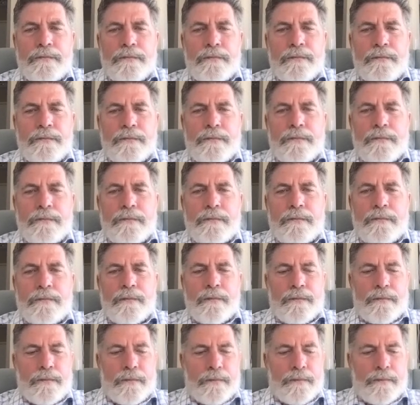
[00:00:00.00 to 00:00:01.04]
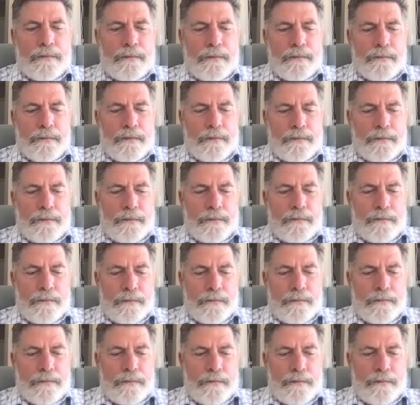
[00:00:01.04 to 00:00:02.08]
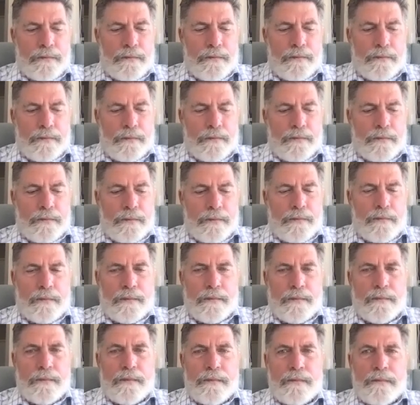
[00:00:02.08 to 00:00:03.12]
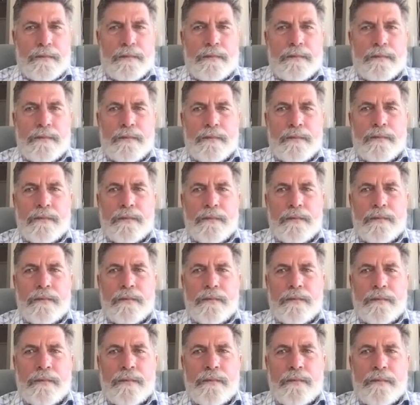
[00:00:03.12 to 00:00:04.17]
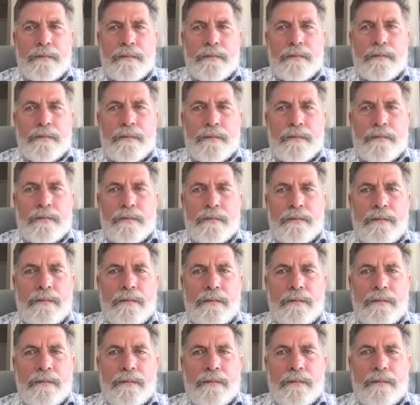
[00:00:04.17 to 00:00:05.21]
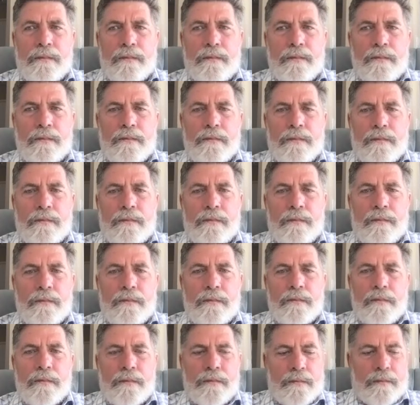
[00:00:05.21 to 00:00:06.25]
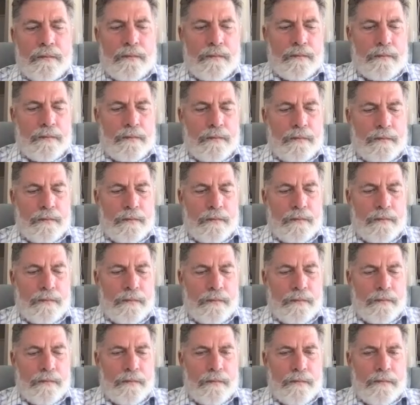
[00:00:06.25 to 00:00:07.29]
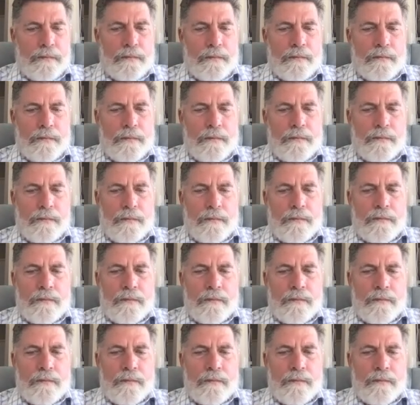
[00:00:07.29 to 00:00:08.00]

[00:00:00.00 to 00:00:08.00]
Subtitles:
(silent)